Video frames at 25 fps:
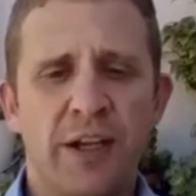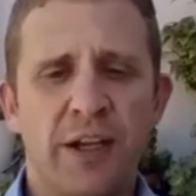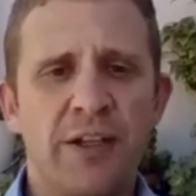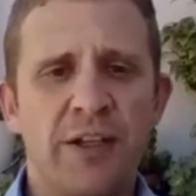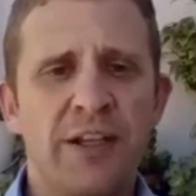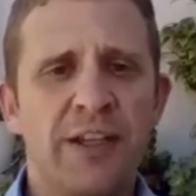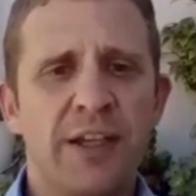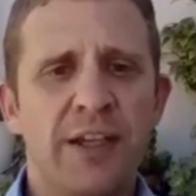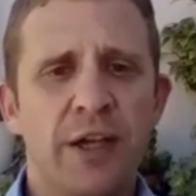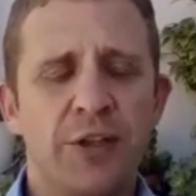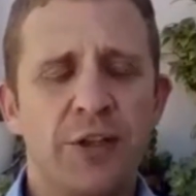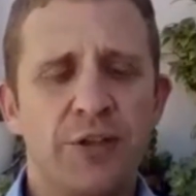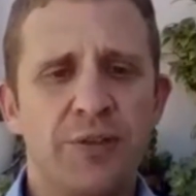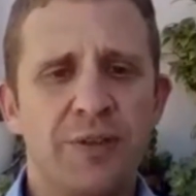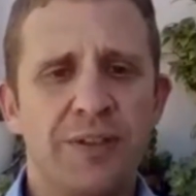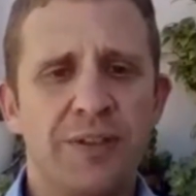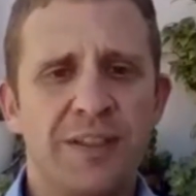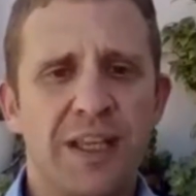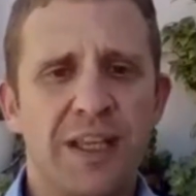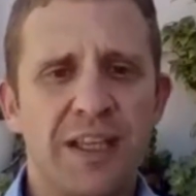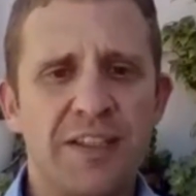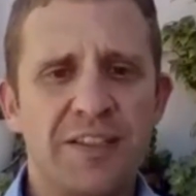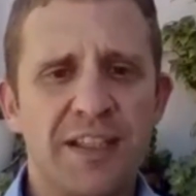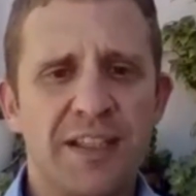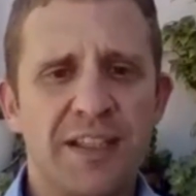only go to a
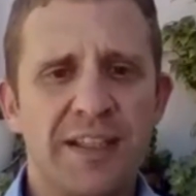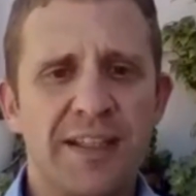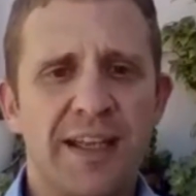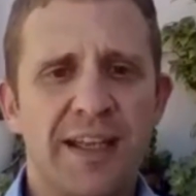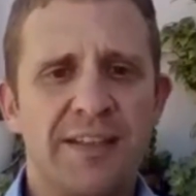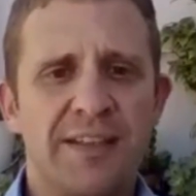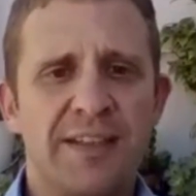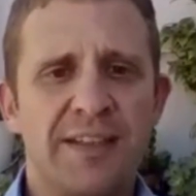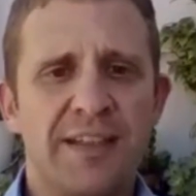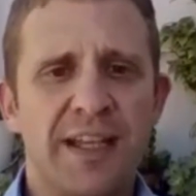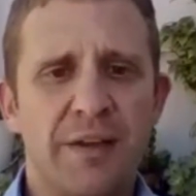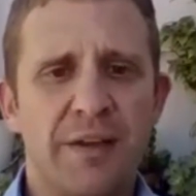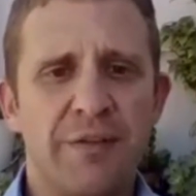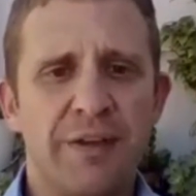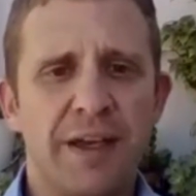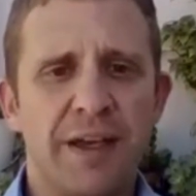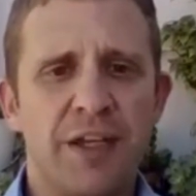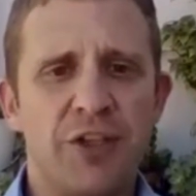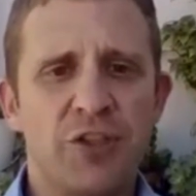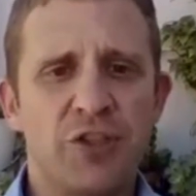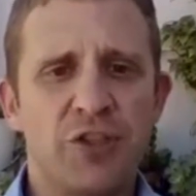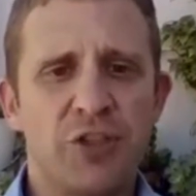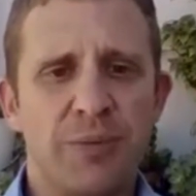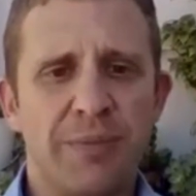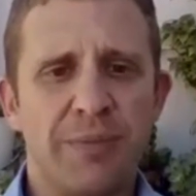designated
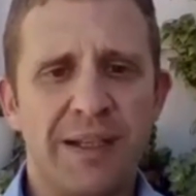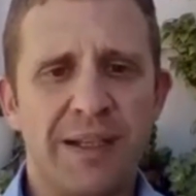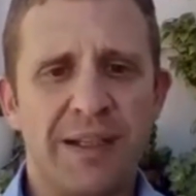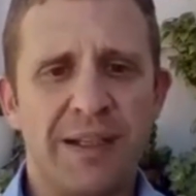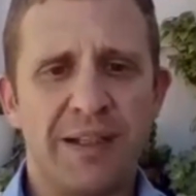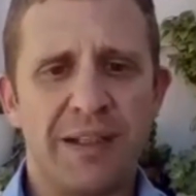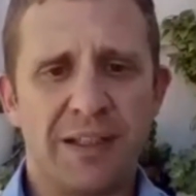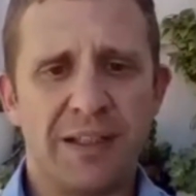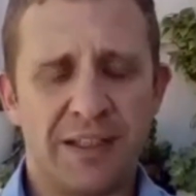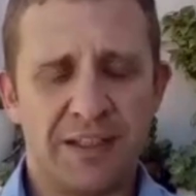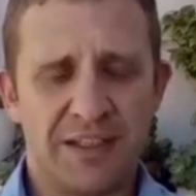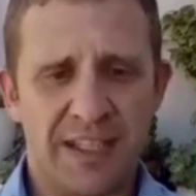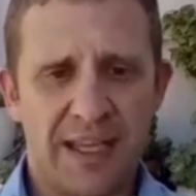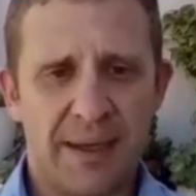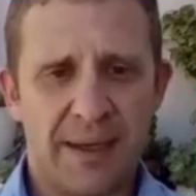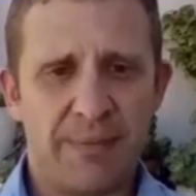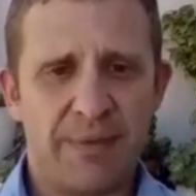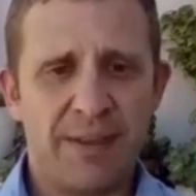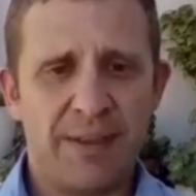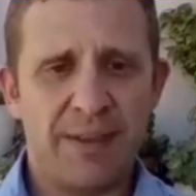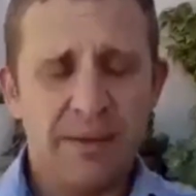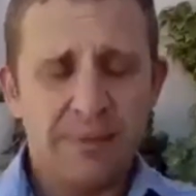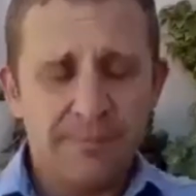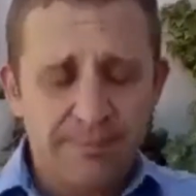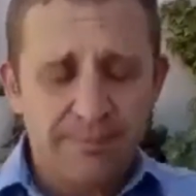aviation medical
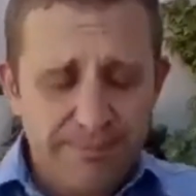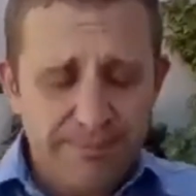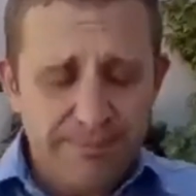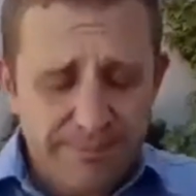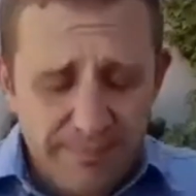examiner,